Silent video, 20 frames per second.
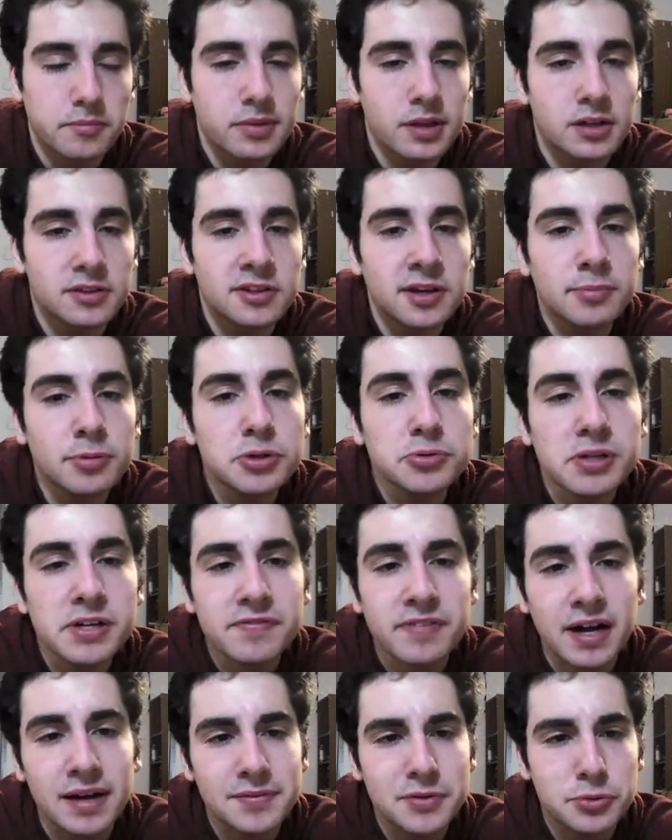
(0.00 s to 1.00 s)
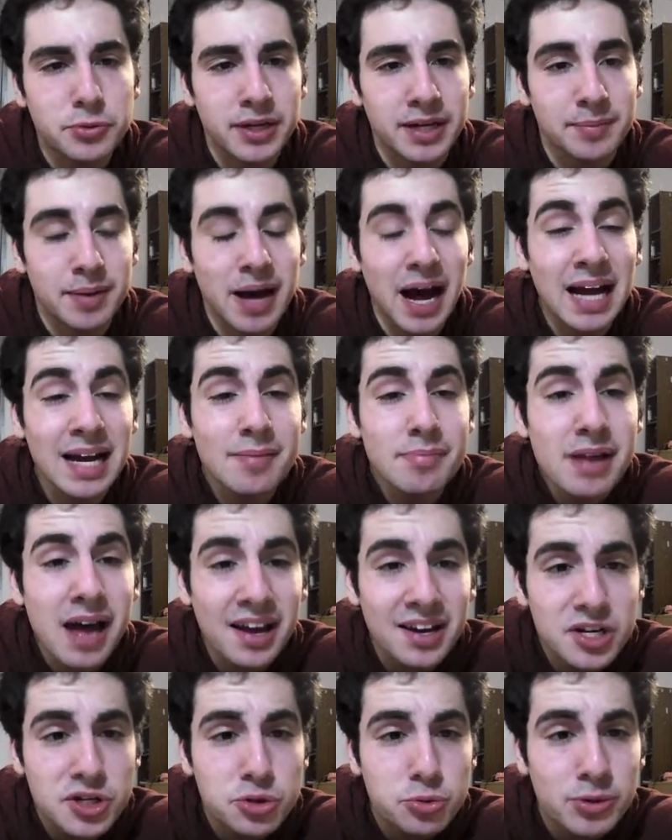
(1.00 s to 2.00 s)
Number 25, dweeb. I am not
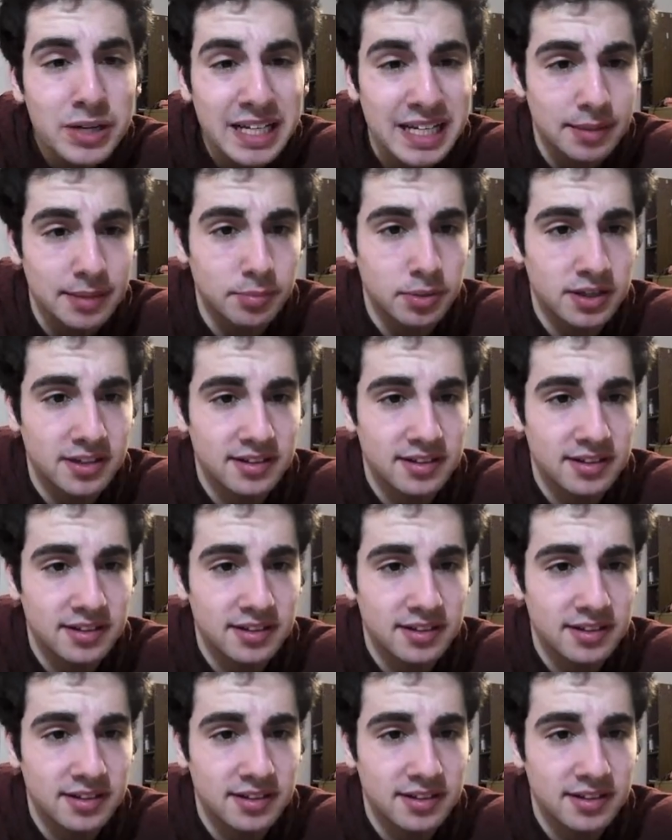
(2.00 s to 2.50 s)
a dweeb.